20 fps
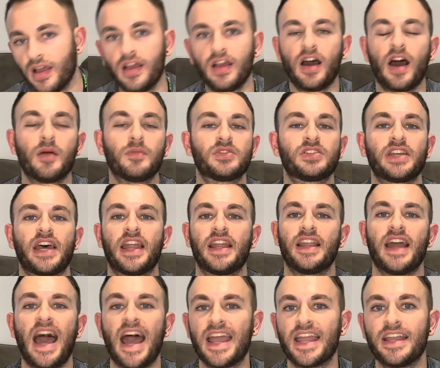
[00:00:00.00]
I'm saying
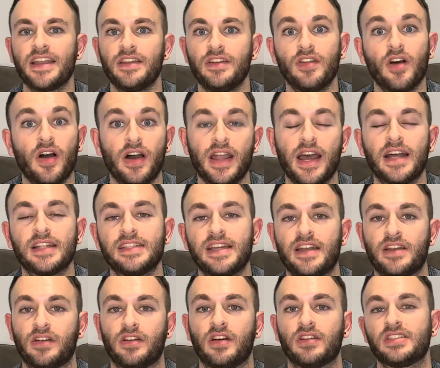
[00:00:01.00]
8, 9 out of
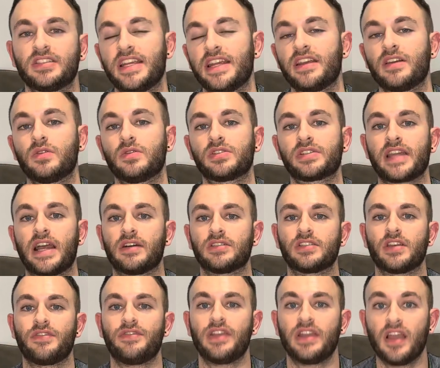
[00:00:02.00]
10 on our tingle scale. So
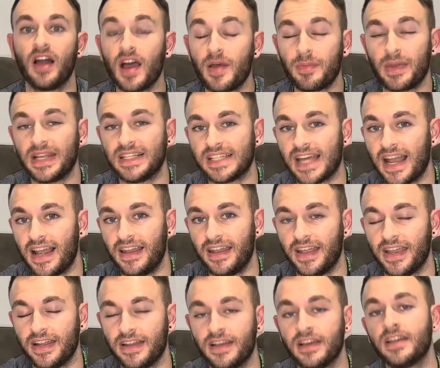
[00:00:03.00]
if you like
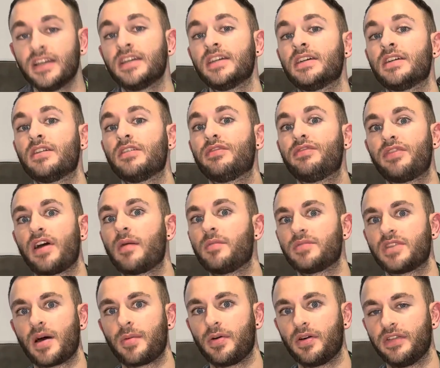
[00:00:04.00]
beta-alanine, thumbs
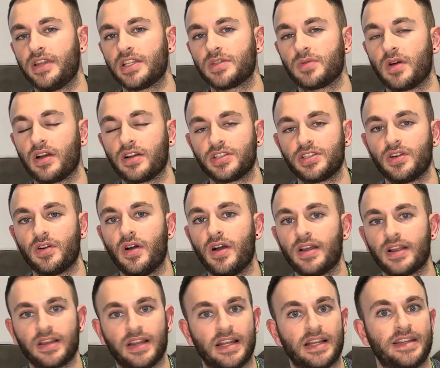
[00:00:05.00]
up on this one, because you're
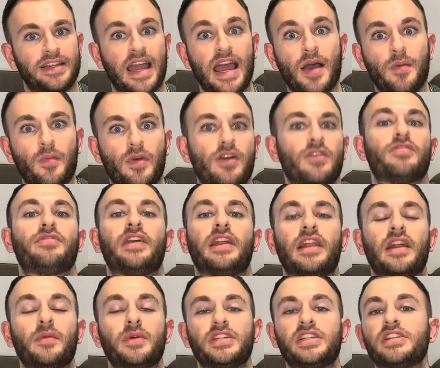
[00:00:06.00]
going to damn well feel
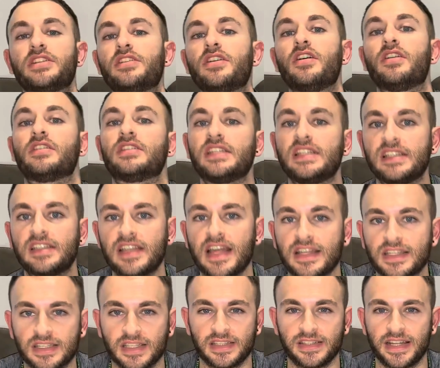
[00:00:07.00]
it, which is good because it
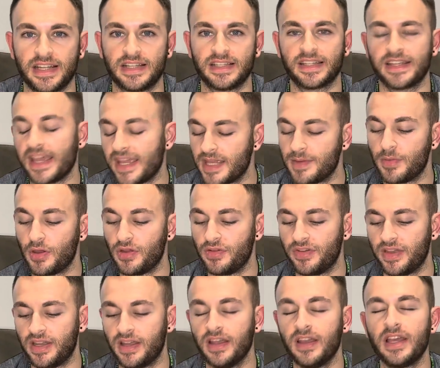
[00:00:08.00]
sets the scene to get you
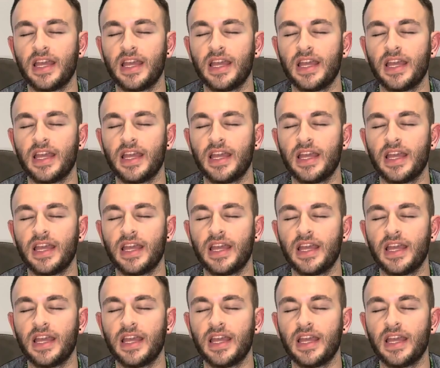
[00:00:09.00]
moving.